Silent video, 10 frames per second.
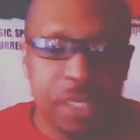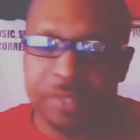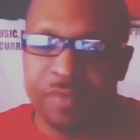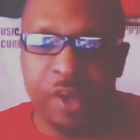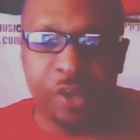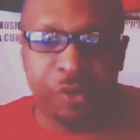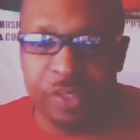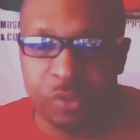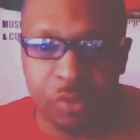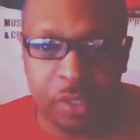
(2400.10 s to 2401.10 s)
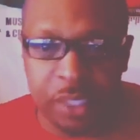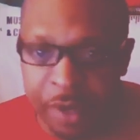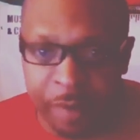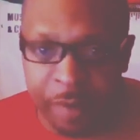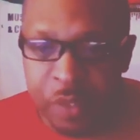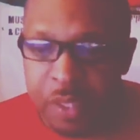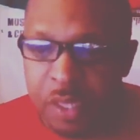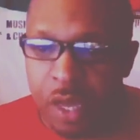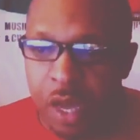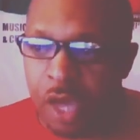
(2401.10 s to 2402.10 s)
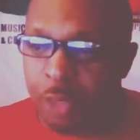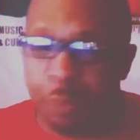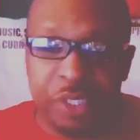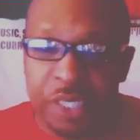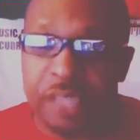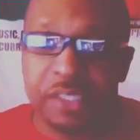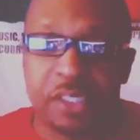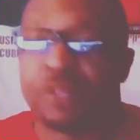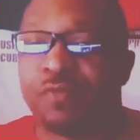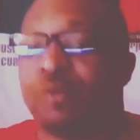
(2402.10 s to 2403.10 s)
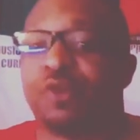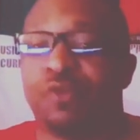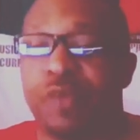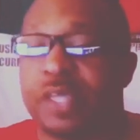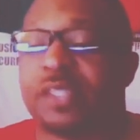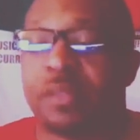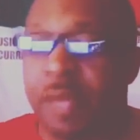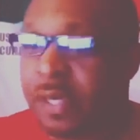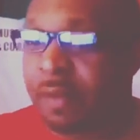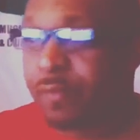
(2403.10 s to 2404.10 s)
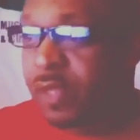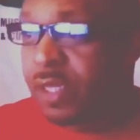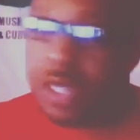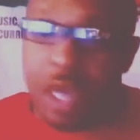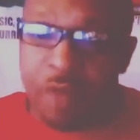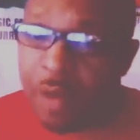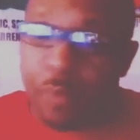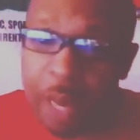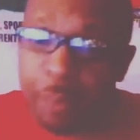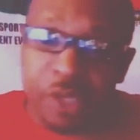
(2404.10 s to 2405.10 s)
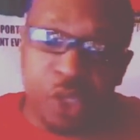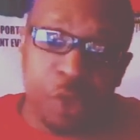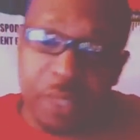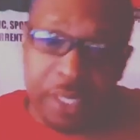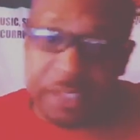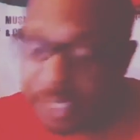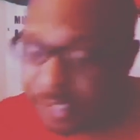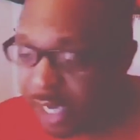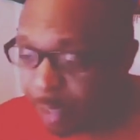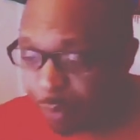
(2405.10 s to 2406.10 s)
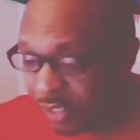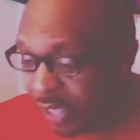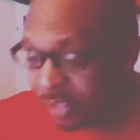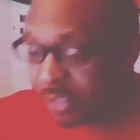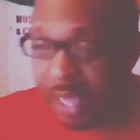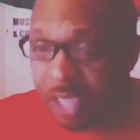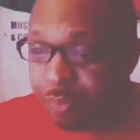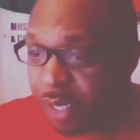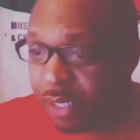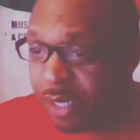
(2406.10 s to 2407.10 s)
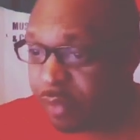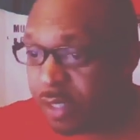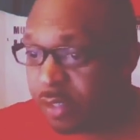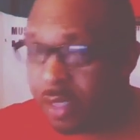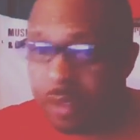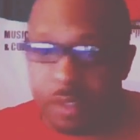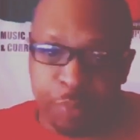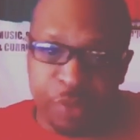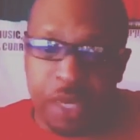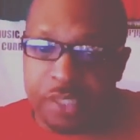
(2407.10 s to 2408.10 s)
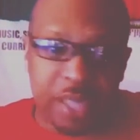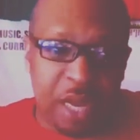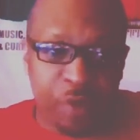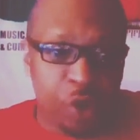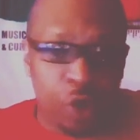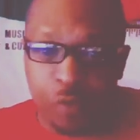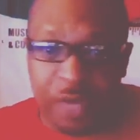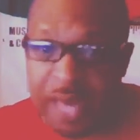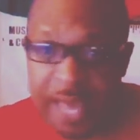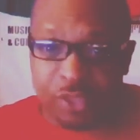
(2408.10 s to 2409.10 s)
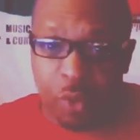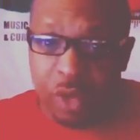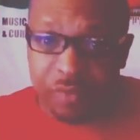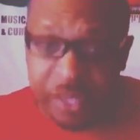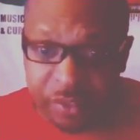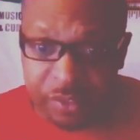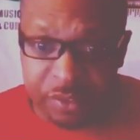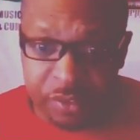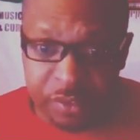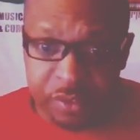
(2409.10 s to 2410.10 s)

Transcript: It's very crystal clear. The production is futuristic, meaning when I put Cuban Linx in now, the production sounds better than the production I've heard over the last 12 years.